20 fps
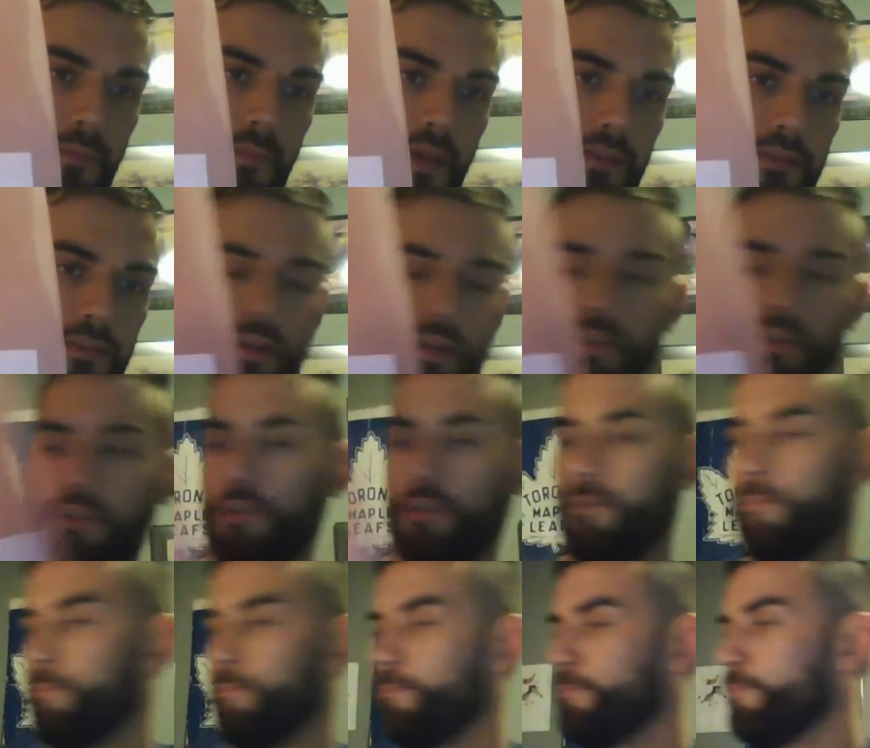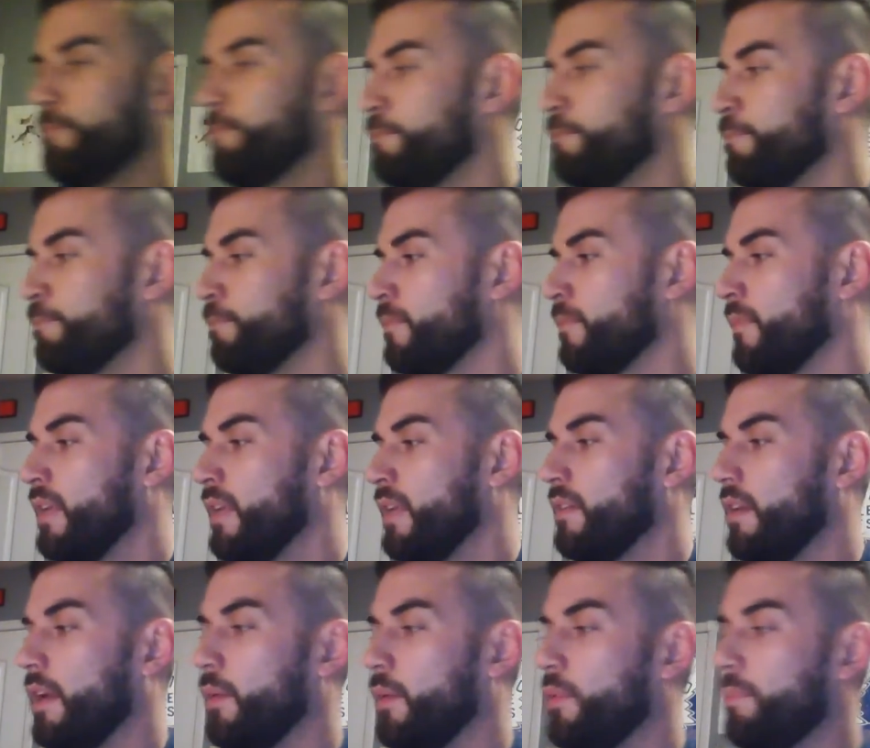as such.
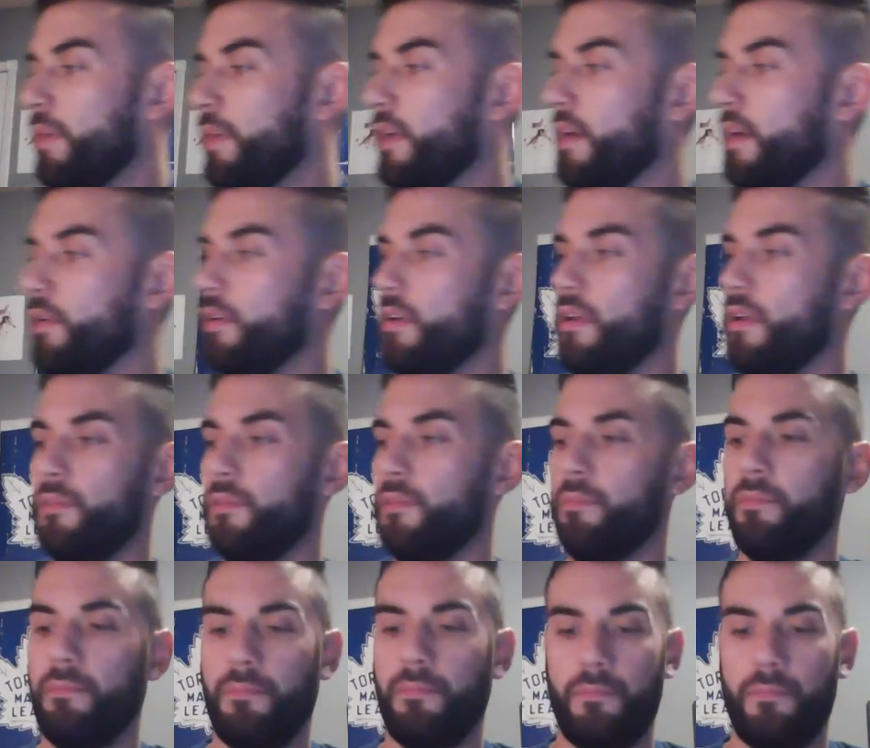And I would pick out another.